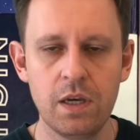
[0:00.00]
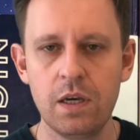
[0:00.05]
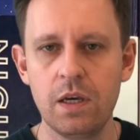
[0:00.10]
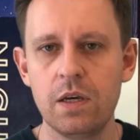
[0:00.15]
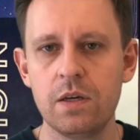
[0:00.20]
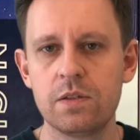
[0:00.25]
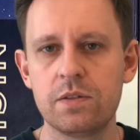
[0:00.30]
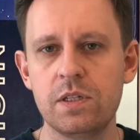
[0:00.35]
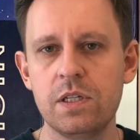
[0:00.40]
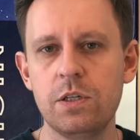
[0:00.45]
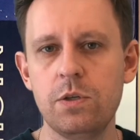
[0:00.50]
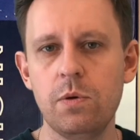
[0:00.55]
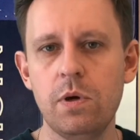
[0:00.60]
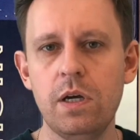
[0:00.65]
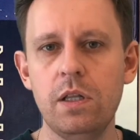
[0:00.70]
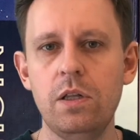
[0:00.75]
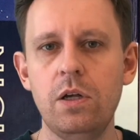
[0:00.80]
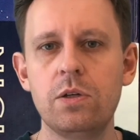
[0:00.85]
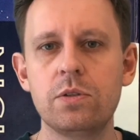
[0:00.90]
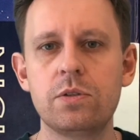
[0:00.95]
Thank you a
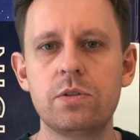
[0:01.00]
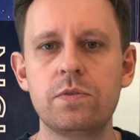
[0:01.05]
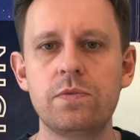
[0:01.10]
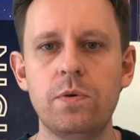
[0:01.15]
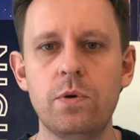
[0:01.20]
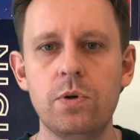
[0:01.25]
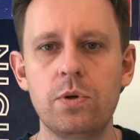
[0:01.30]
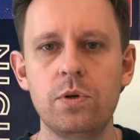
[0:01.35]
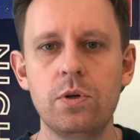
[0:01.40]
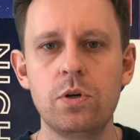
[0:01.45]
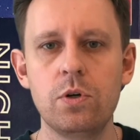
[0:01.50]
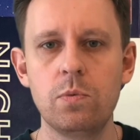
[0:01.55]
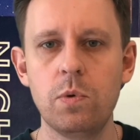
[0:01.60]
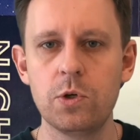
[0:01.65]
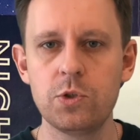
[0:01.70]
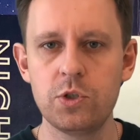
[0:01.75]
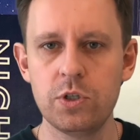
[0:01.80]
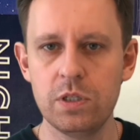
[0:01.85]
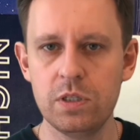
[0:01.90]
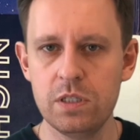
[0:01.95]
lot for
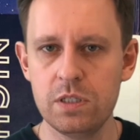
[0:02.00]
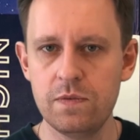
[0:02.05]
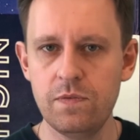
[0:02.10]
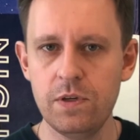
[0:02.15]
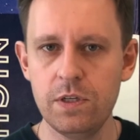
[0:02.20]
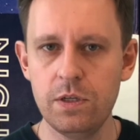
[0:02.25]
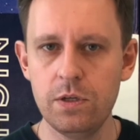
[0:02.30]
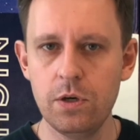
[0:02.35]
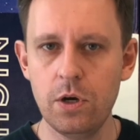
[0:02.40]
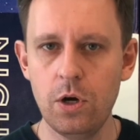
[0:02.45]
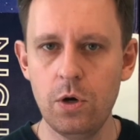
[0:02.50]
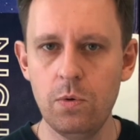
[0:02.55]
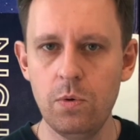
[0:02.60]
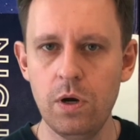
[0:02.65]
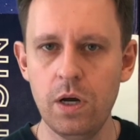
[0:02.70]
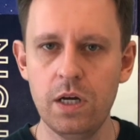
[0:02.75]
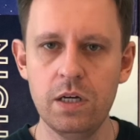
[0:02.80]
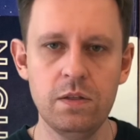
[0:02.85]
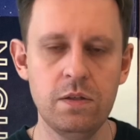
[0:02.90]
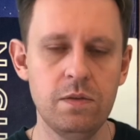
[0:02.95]
watching this video.
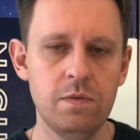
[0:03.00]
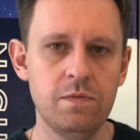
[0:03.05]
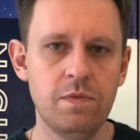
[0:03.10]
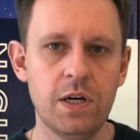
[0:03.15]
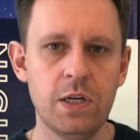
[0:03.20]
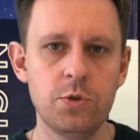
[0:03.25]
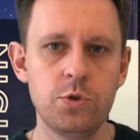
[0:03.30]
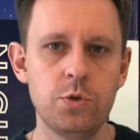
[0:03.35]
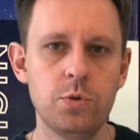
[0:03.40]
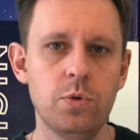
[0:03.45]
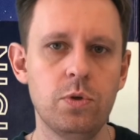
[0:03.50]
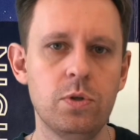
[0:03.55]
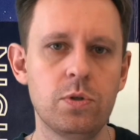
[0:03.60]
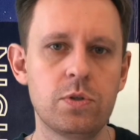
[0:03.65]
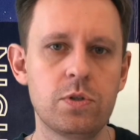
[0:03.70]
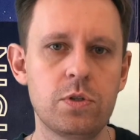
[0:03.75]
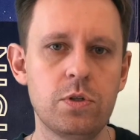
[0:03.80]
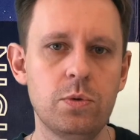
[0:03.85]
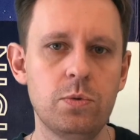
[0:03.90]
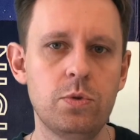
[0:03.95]
I invite you
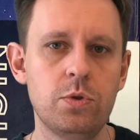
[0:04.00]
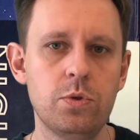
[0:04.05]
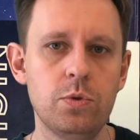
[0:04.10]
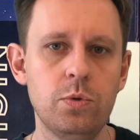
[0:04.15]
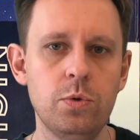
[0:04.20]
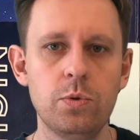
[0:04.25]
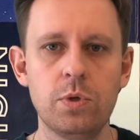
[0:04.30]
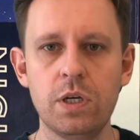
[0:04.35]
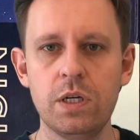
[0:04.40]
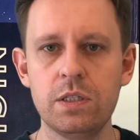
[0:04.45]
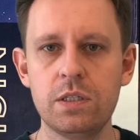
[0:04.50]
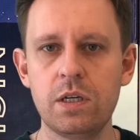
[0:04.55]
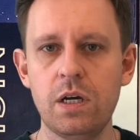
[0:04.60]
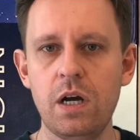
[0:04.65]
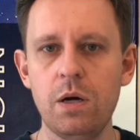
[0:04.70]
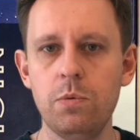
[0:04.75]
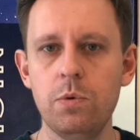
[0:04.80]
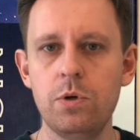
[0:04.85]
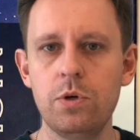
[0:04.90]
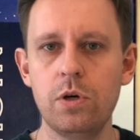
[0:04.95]
also to look at
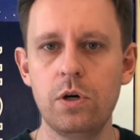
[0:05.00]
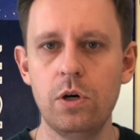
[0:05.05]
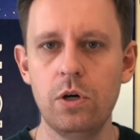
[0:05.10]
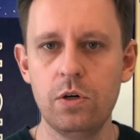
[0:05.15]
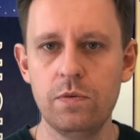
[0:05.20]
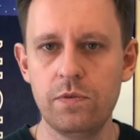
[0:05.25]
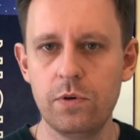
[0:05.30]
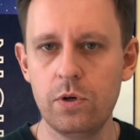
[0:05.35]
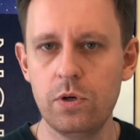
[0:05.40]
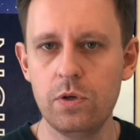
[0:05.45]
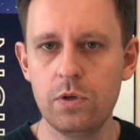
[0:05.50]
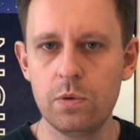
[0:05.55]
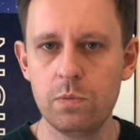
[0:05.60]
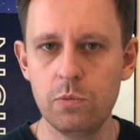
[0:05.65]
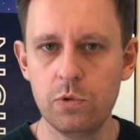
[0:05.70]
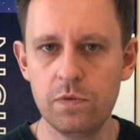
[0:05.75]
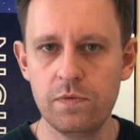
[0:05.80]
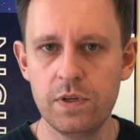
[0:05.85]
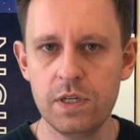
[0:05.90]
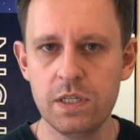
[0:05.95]
our other
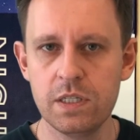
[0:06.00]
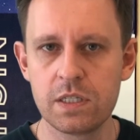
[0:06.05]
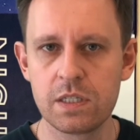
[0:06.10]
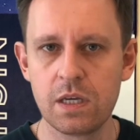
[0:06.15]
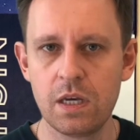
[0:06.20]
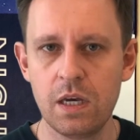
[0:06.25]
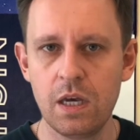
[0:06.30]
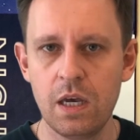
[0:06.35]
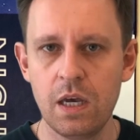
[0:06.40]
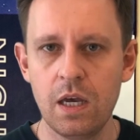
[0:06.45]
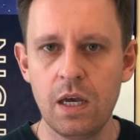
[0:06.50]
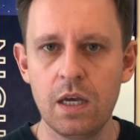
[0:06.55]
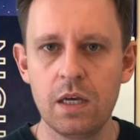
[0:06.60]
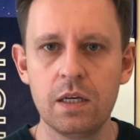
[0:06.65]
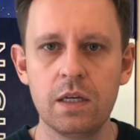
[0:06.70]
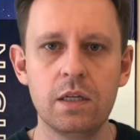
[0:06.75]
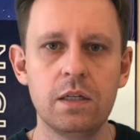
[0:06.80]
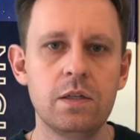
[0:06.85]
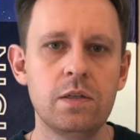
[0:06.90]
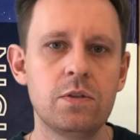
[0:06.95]
movies.
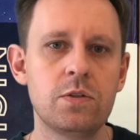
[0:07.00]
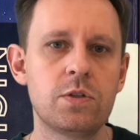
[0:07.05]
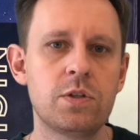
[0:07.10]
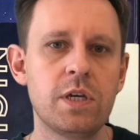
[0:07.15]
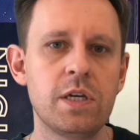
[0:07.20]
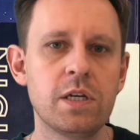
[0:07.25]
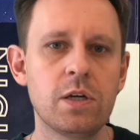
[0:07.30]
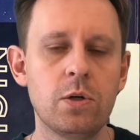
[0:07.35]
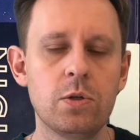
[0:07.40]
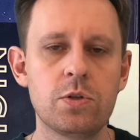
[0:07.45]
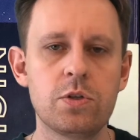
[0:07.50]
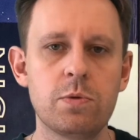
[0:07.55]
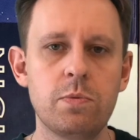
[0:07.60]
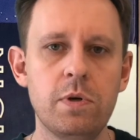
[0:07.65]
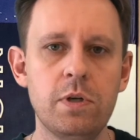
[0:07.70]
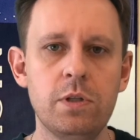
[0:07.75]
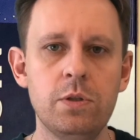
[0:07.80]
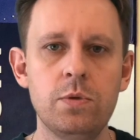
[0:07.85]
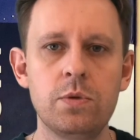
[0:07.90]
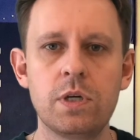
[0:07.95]
Take
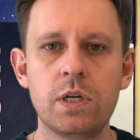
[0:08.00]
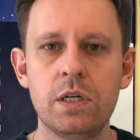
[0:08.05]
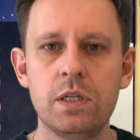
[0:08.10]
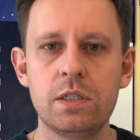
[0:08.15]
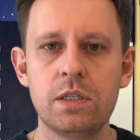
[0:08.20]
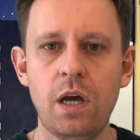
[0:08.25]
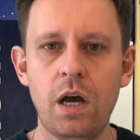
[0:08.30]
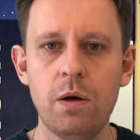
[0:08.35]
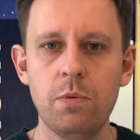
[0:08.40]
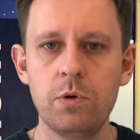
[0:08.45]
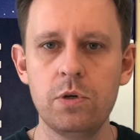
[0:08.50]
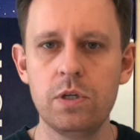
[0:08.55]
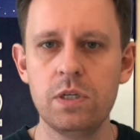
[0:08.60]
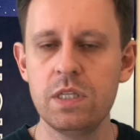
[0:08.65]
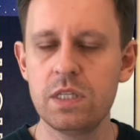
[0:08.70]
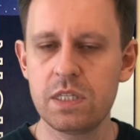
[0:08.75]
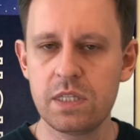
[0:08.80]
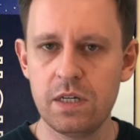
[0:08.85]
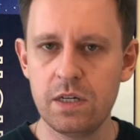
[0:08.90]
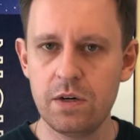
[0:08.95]
also a look at our
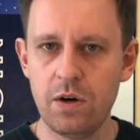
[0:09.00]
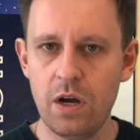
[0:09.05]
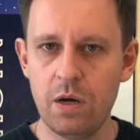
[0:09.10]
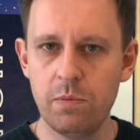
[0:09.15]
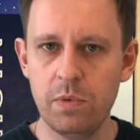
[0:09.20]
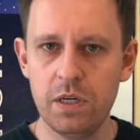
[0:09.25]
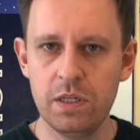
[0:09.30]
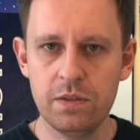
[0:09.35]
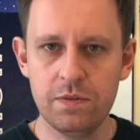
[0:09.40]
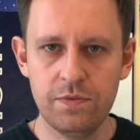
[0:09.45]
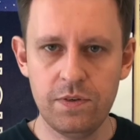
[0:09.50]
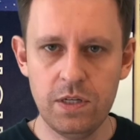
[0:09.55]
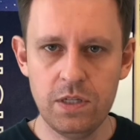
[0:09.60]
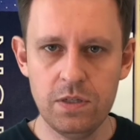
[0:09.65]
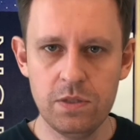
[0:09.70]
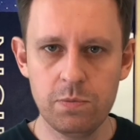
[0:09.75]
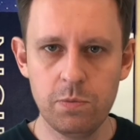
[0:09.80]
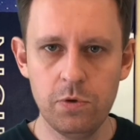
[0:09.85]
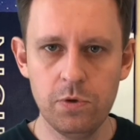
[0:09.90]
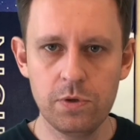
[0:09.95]
Instagram and
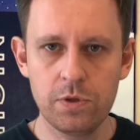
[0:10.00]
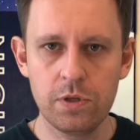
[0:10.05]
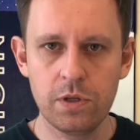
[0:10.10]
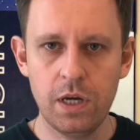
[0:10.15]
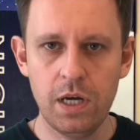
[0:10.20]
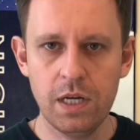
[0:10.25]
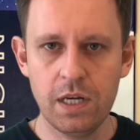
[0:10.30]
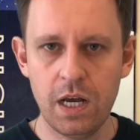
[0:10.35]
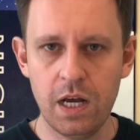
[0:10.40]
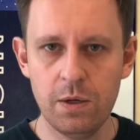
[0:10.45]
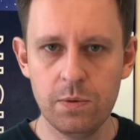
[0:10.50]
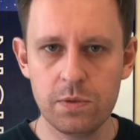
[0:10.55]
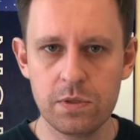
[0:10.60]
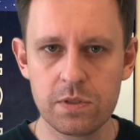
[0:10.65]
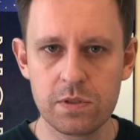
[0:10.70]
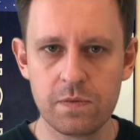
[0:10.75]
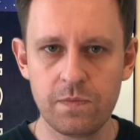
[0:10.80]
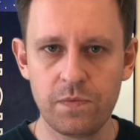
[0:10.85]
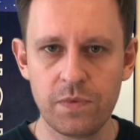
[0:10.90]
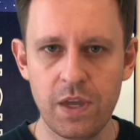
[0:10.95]
Facebook
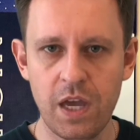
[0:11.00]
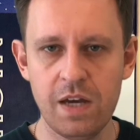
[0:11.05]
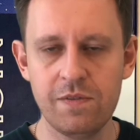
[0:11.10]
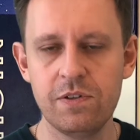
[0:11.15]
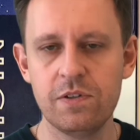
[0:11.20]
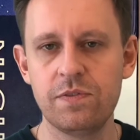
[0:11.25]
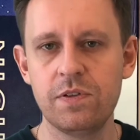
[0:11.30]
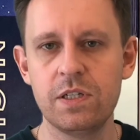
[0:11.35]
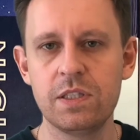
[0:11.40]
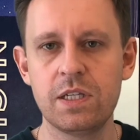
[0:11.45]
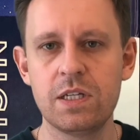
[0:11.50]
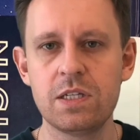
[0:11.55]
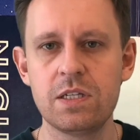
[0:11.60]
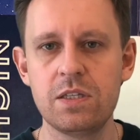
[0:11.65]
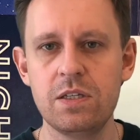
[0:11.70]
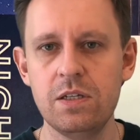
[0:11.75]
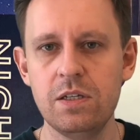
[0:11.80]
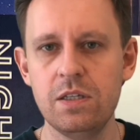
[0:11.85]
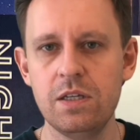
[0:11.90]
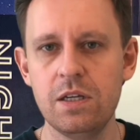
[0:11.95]
accounts. Have a
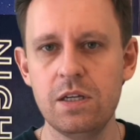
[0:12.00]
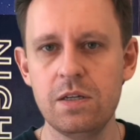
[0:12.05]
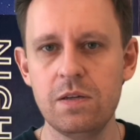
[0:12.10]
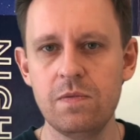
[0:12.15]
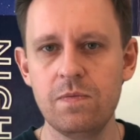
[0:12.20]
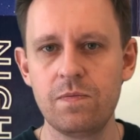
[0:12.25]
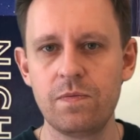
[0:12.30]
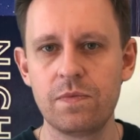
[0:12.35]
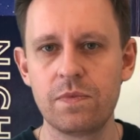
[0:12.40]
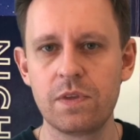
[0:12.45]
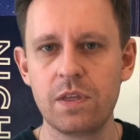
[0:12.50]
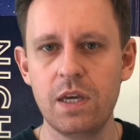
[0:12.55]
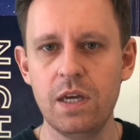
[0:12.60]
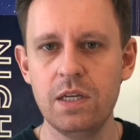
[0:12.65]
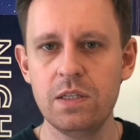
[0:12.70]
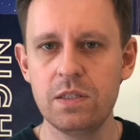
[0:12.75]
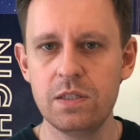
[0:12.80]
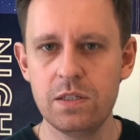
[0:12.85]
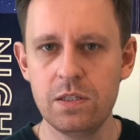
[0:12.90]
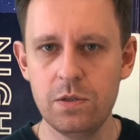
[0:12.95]
fantastic day
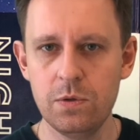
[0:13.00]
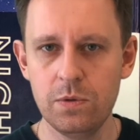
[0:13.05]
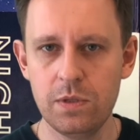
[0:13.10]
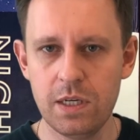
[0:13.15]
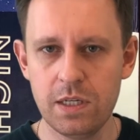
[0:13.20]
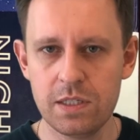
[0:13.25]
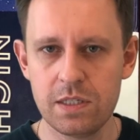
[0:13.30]
and see you next